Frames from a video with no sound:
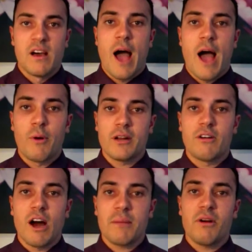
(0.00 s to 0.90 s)
I wanted a
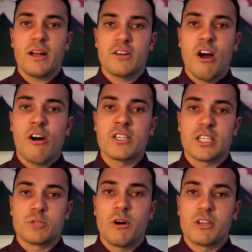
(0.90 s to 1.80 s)
lot of product knowledge
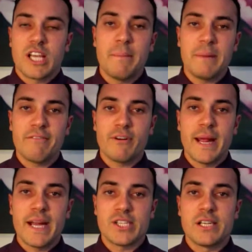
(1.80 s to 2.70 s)
as well as company
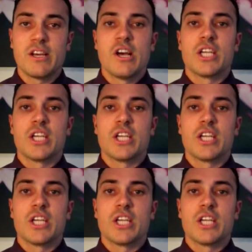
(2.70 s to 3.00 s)
information